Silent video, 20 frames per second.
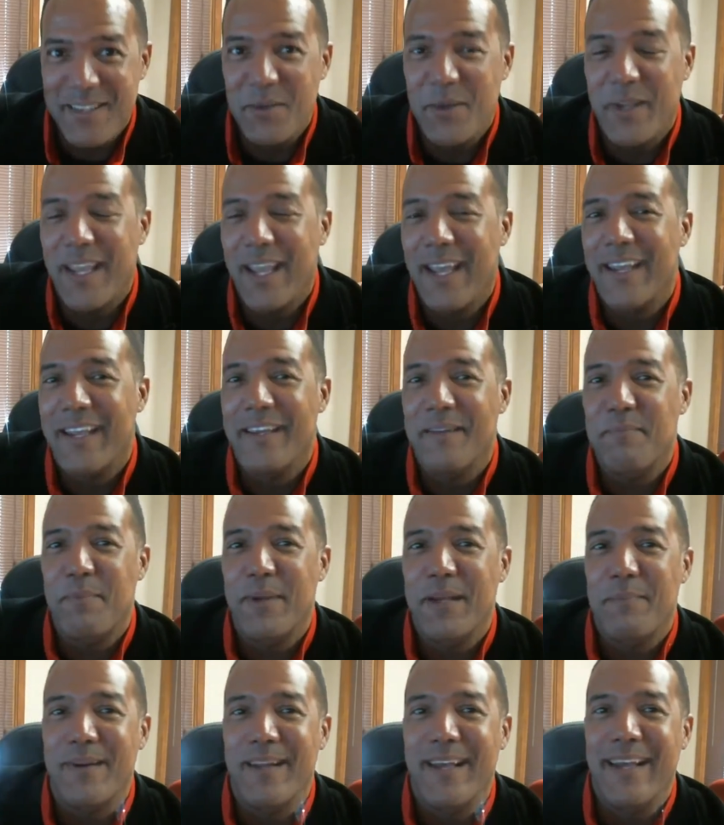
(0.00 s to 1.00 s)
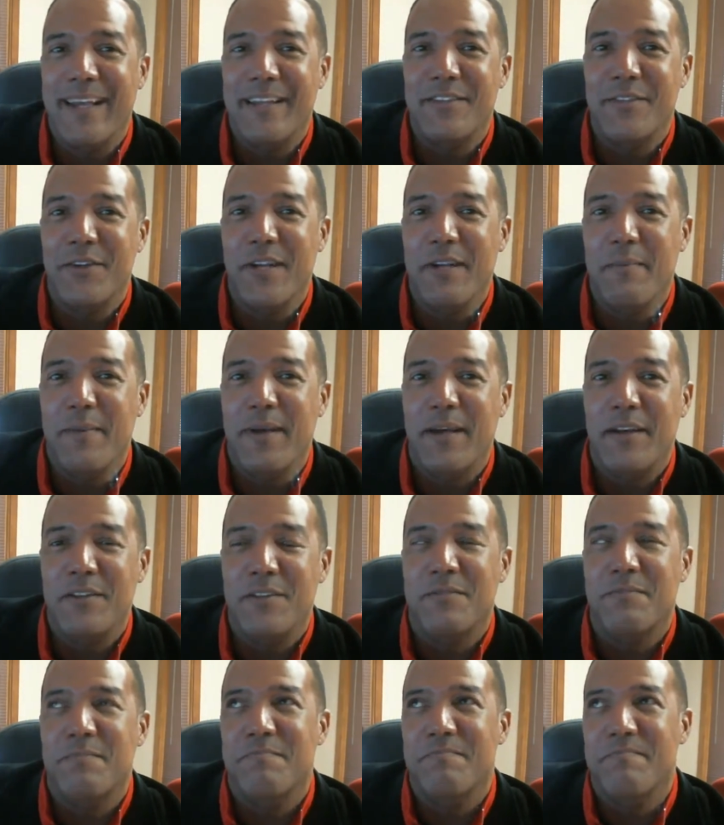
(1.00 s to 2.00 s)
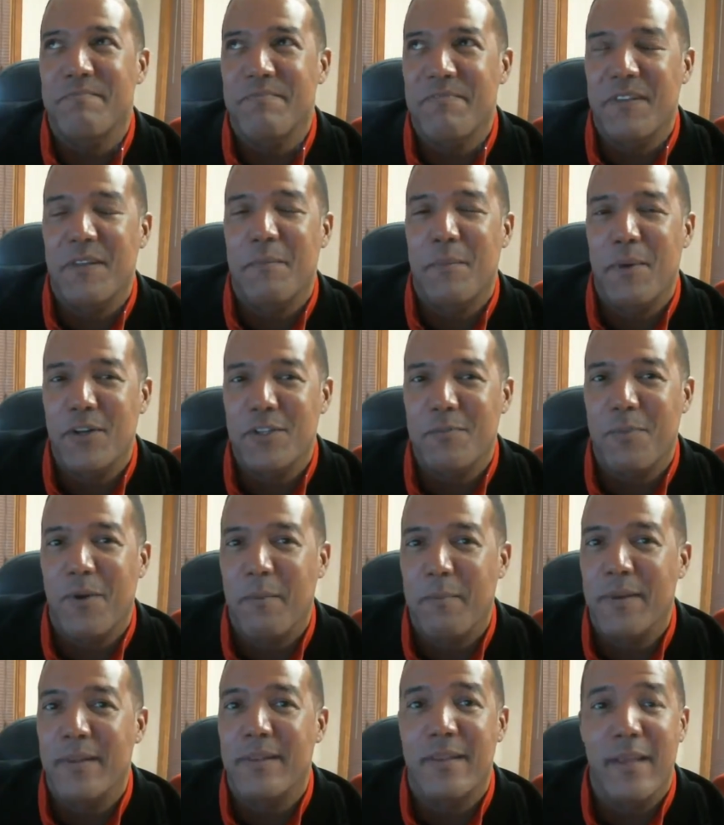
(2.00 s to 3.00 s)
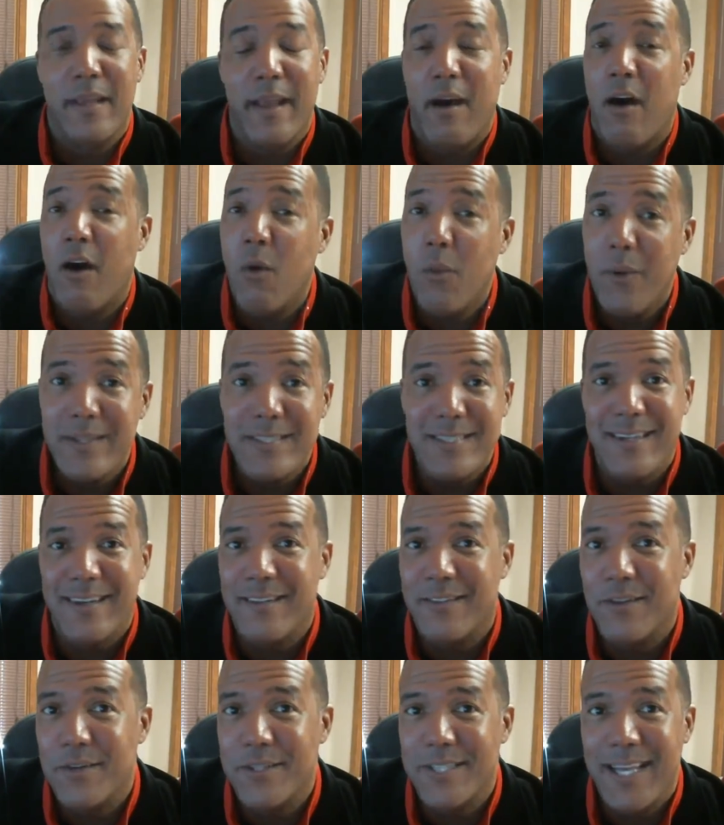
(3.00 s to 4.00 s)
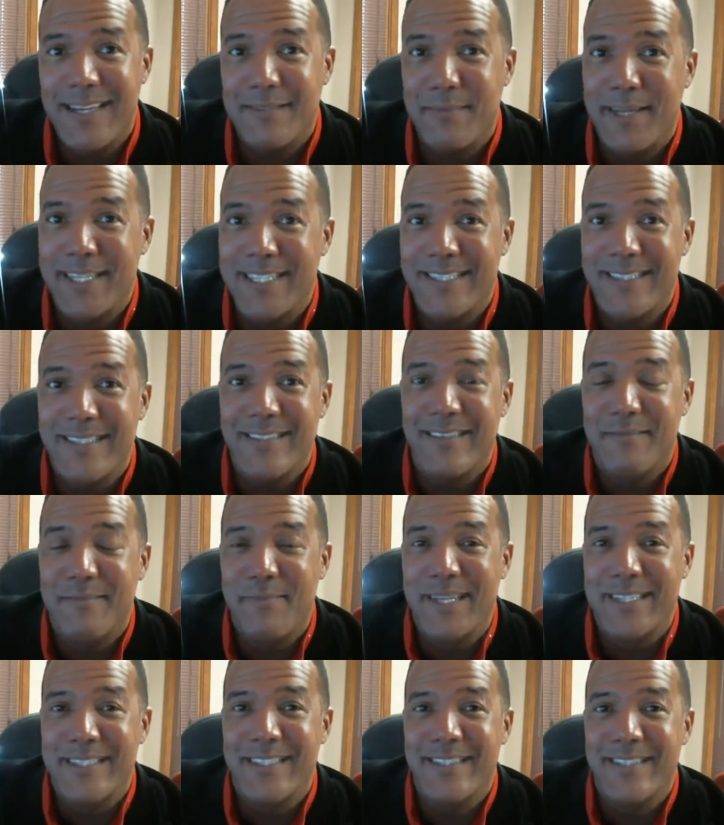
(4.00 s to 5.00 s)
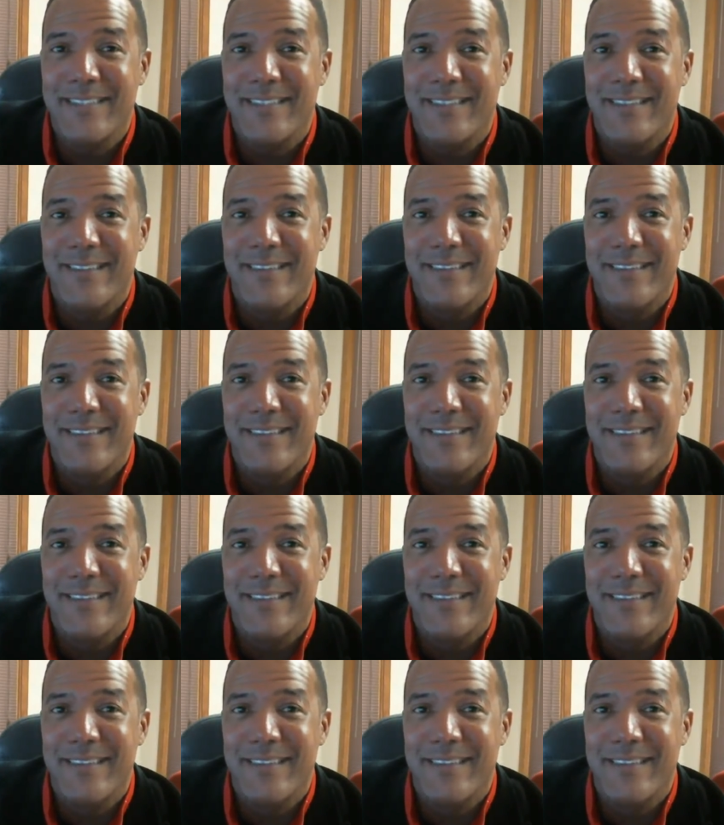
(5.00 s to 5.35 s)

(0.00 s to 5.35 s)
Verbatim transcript: you can't get people to answer emails for the most part, but they always look at their text mess messages.